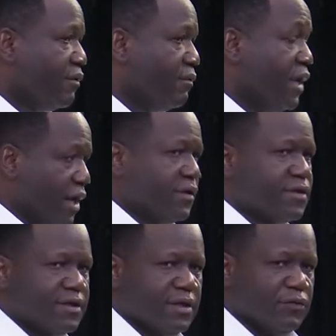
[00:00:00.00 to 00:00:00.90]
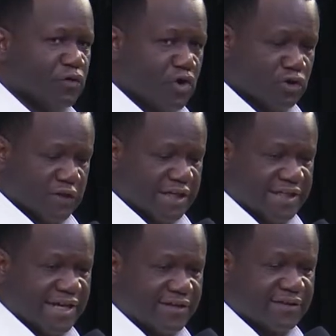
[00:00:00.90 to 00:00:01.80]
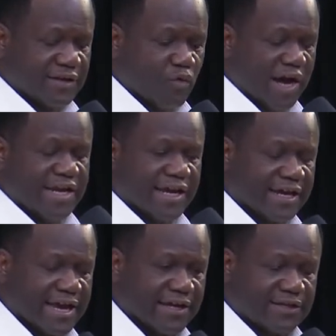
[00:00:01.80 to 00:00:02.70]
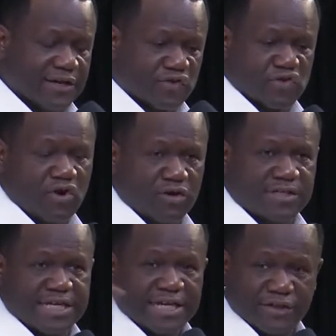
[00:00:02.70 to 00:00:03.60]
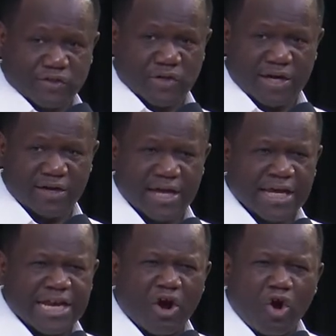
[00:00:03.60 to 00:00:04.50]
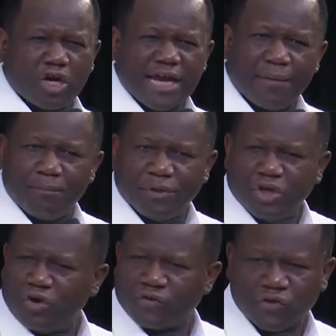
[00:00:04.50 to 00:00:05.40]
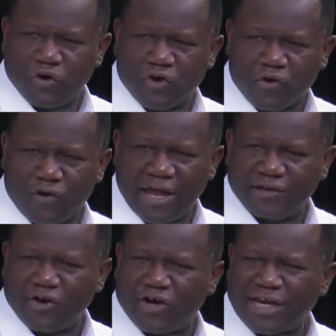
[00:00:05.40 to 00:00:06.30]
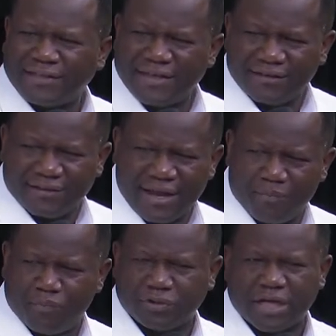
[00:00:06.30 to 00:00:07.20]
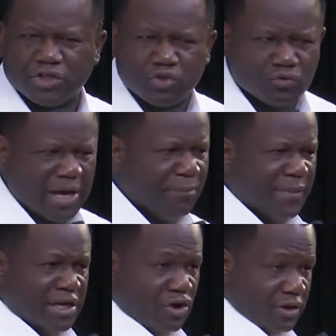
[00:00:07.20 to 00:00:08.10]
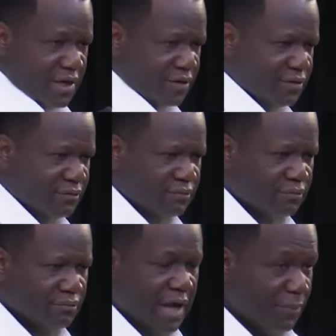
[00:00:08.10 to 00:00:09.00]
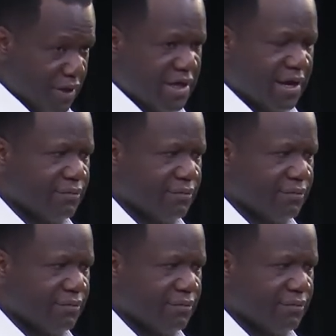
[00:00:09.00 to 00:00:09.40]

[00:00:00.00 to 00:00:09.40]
Yes, if you go to the Dead Sea where they get the salt in Israel, there are other, beyond sodium chloride, there are other things there, potassium and many others. I've been there.